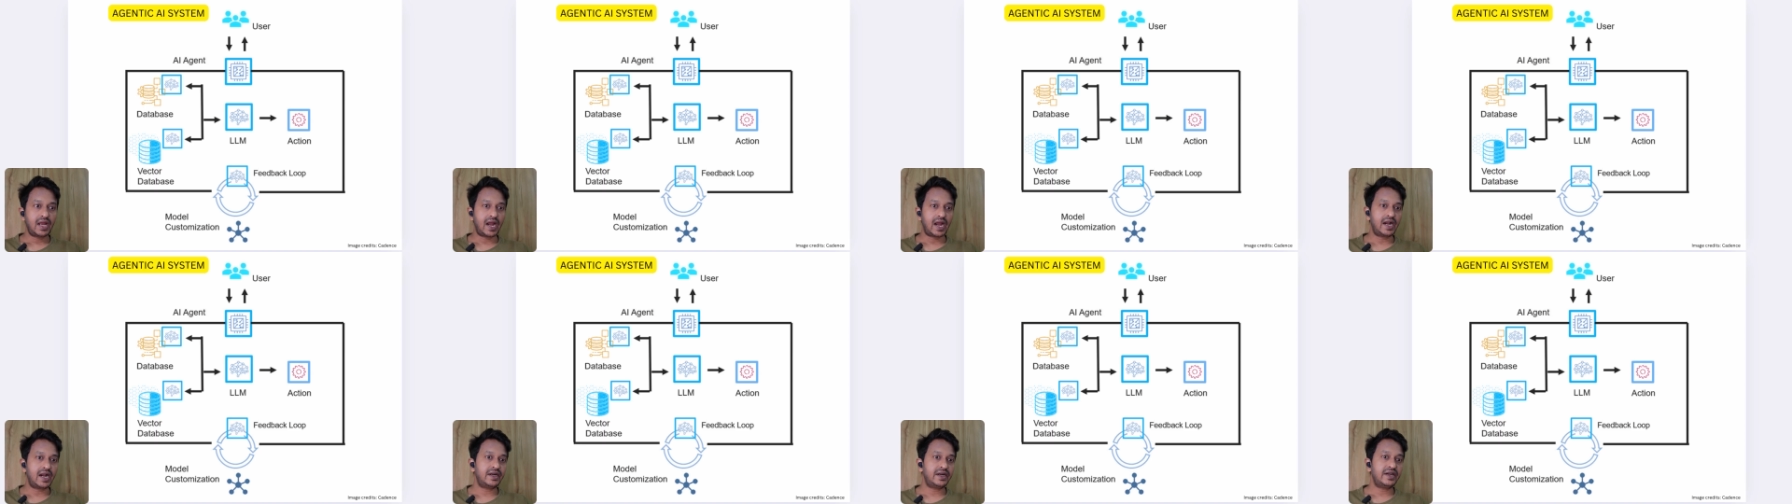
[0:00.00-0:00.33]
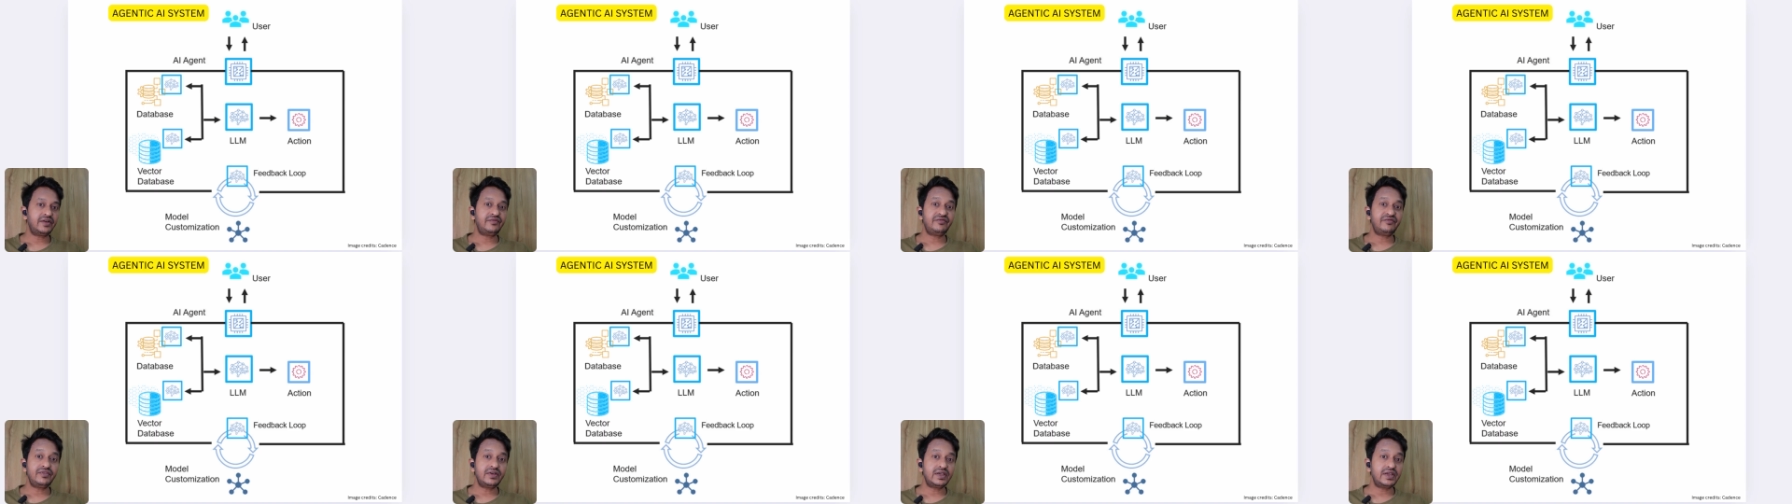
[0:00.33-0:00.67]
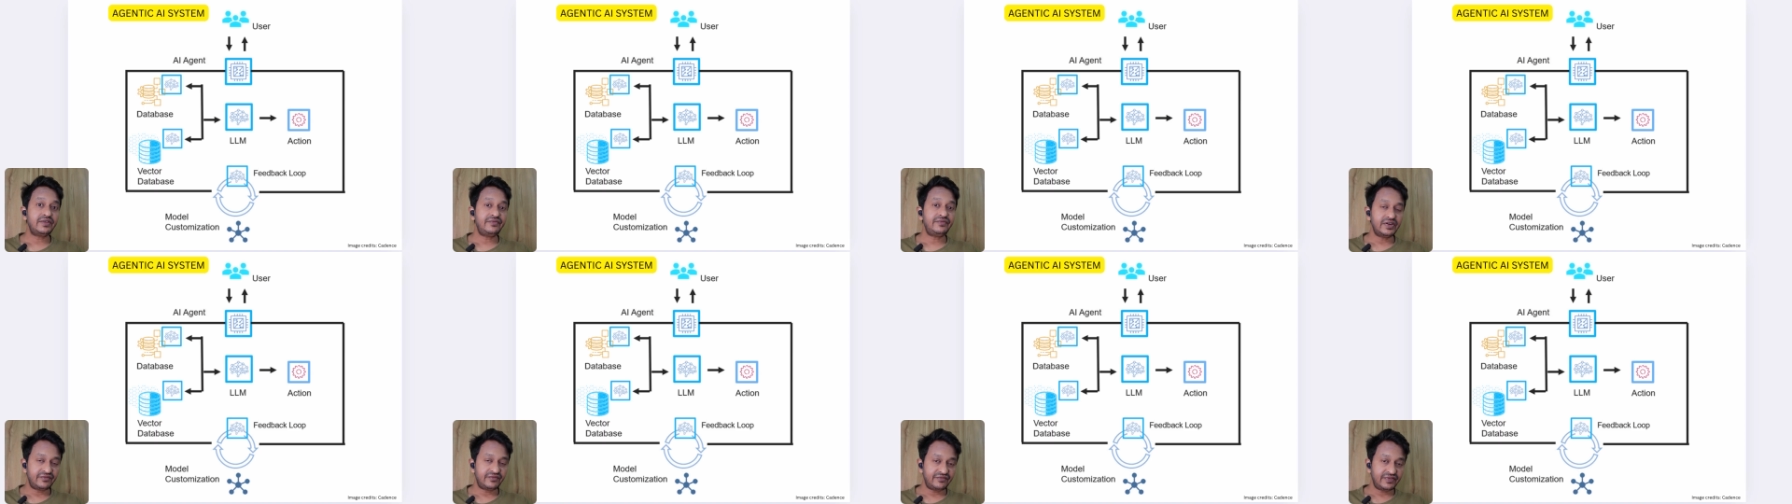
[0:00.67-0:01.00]
and if
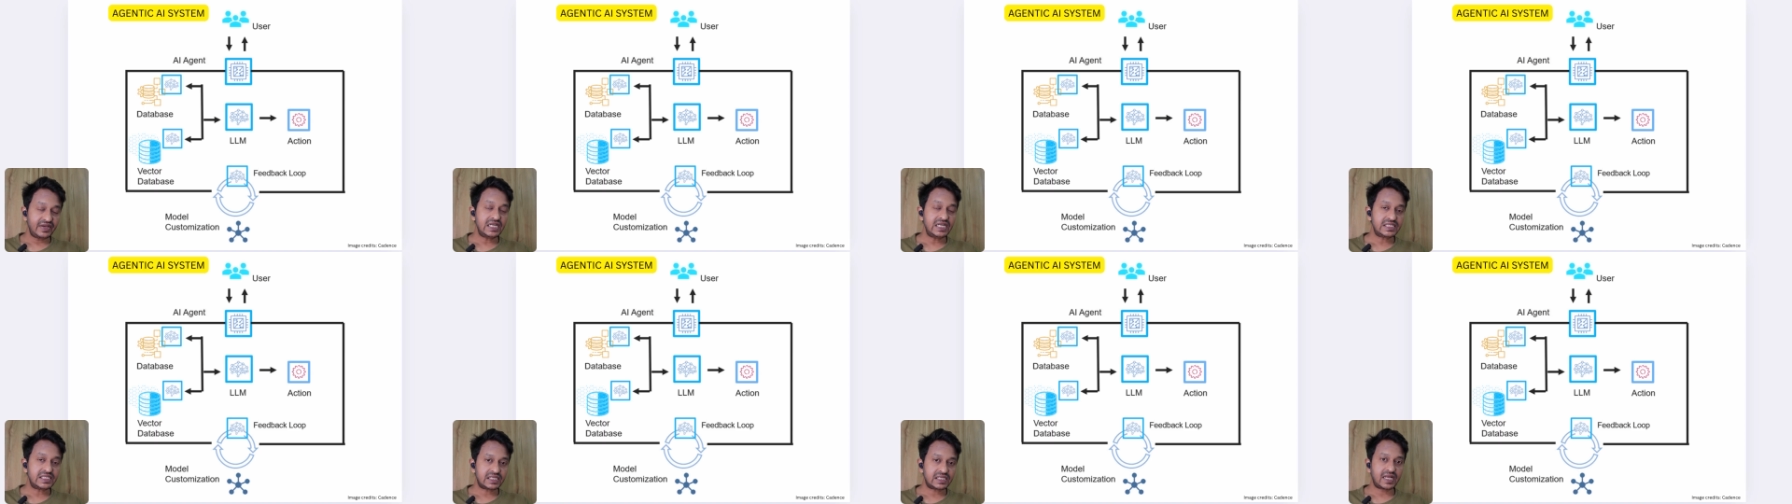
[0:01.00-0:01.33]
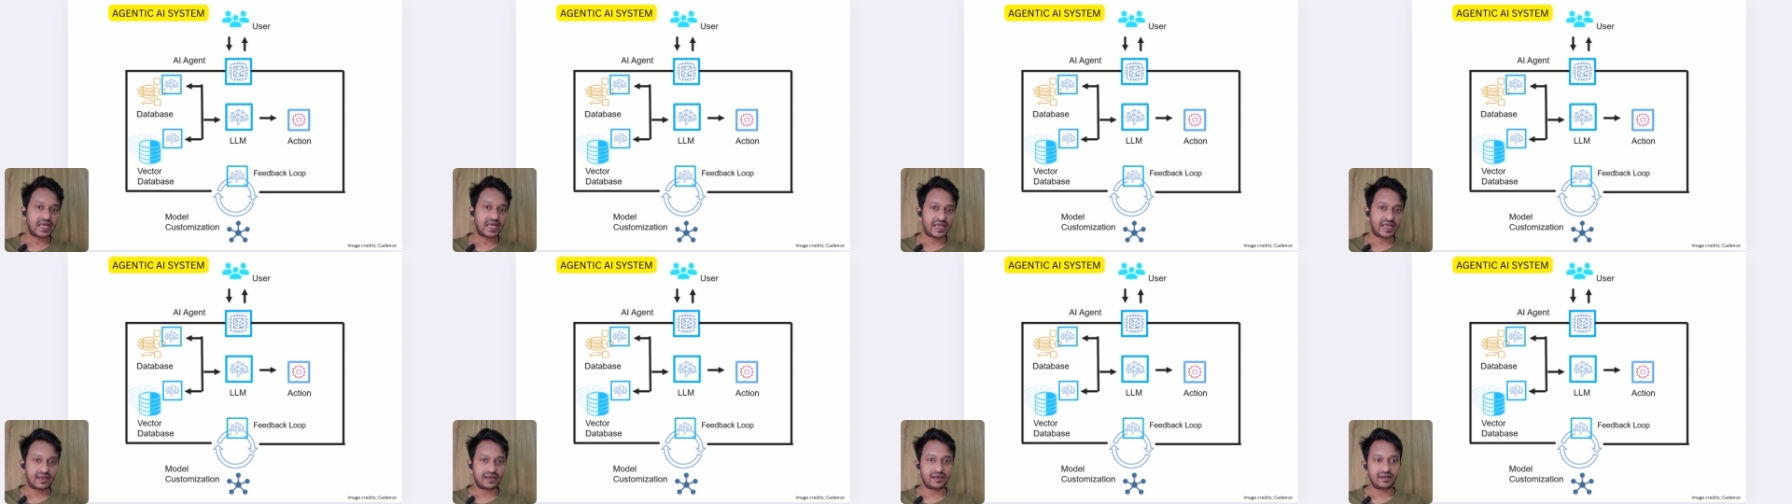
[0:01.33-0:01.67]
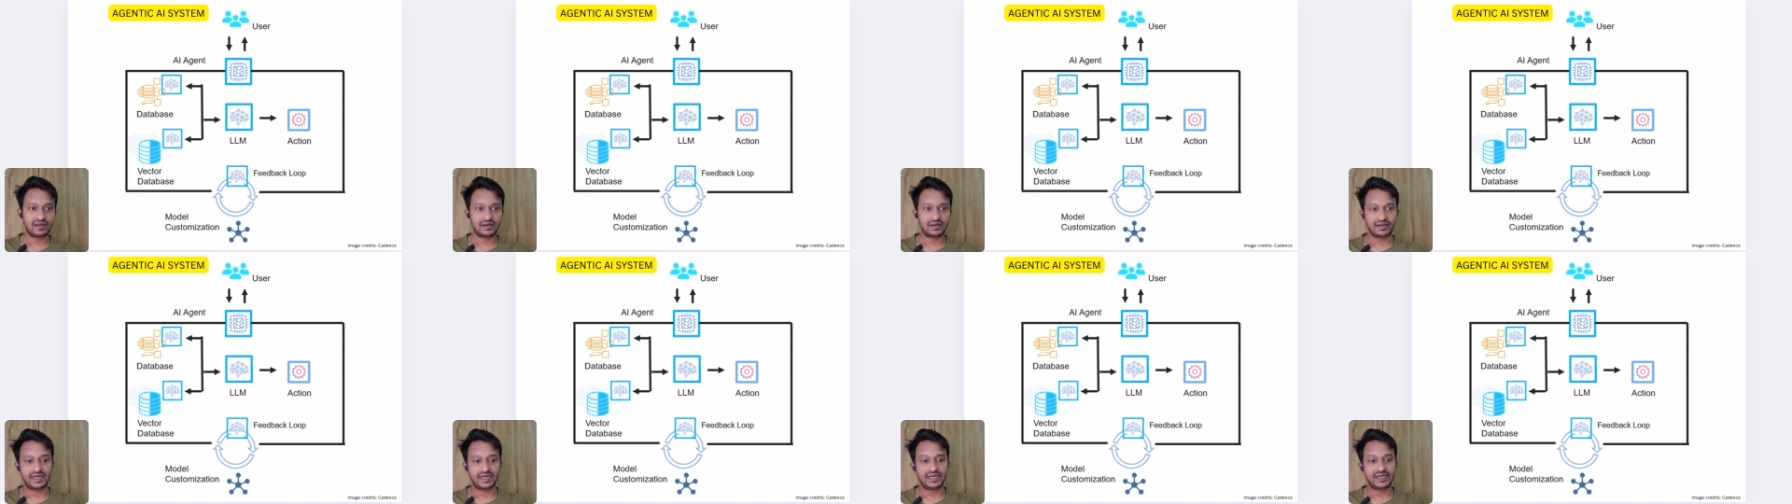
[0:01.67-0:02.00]
if it feels like
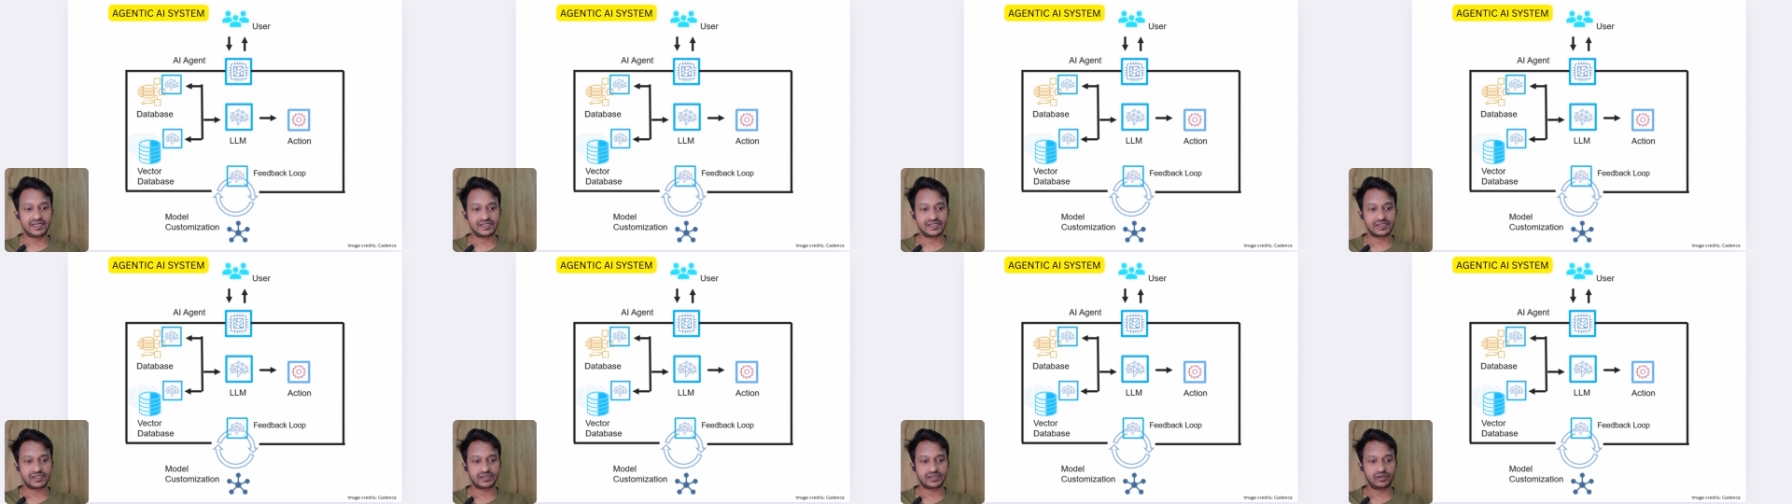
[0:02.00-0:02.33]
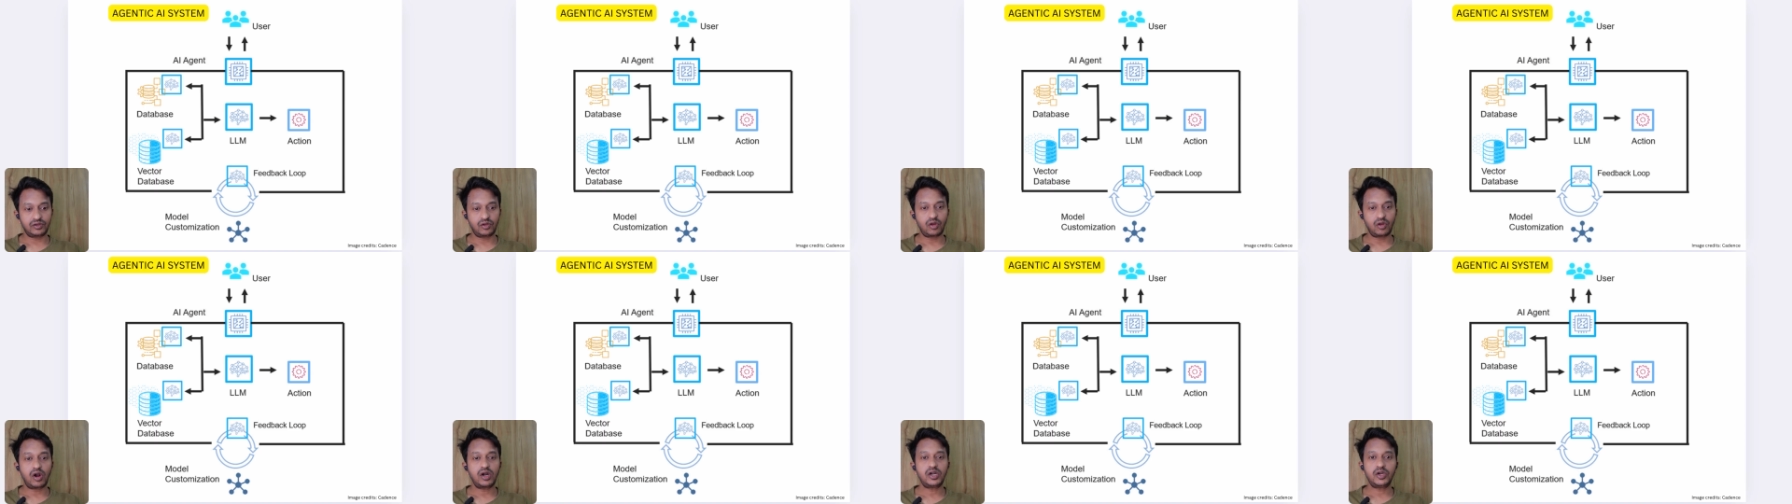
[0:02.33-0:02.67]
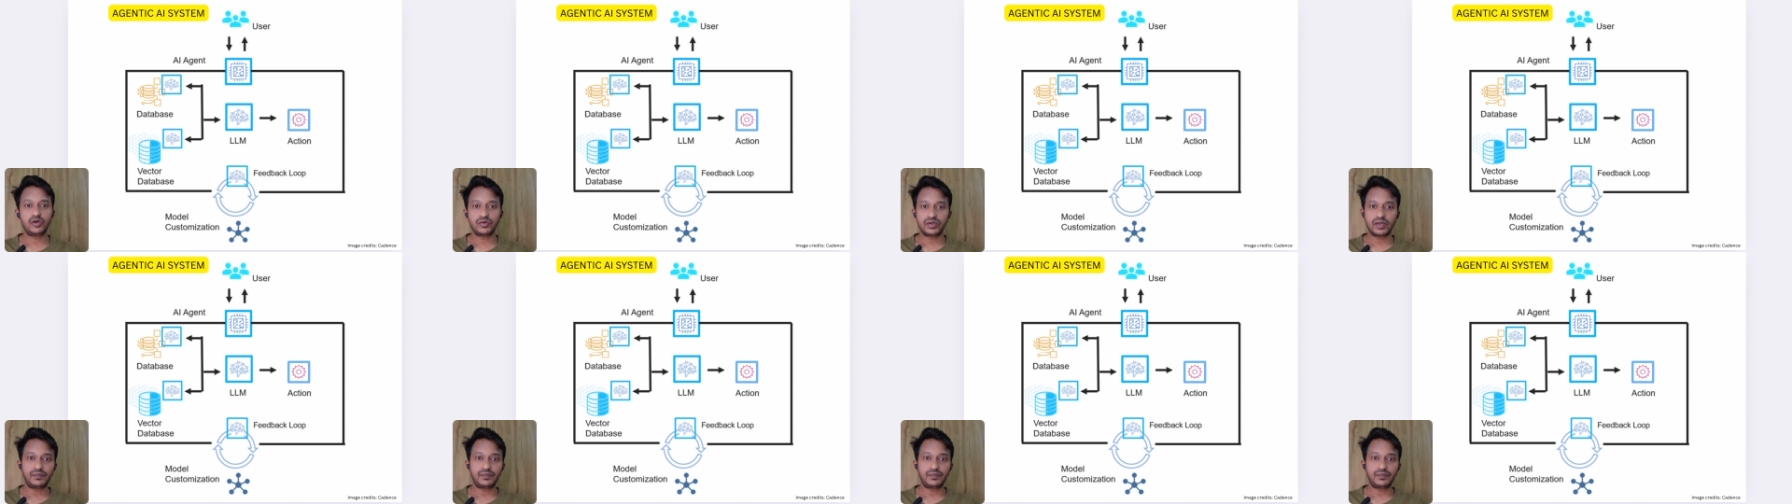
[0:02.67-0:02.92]
it is not to